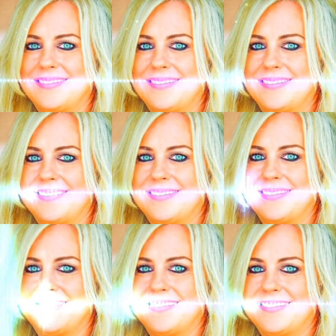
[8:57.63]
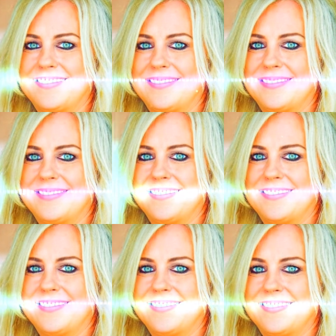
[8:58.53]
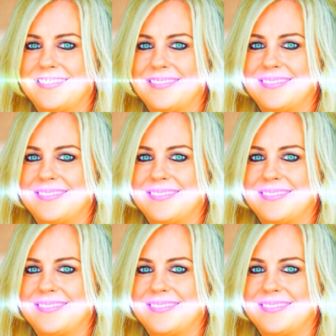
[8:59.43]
that I can't have more than enough,